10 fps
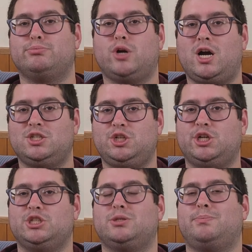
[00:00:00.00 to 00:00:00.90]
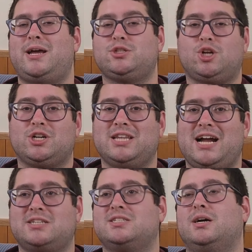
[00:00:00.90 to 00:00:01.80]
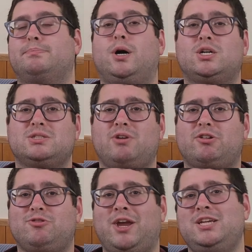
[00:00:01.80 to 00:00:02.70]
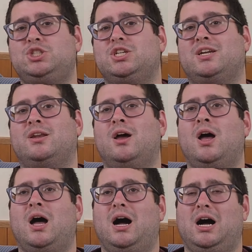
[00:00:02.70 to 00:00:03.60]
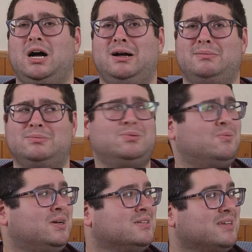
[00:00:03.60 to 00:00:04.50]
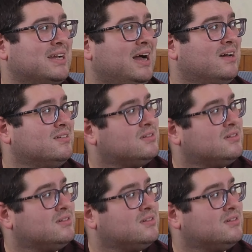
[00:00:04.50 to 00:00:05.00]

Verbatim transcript: Broadchurch, Battlestar Galactica, Parks and Recreation. Um, what else I got?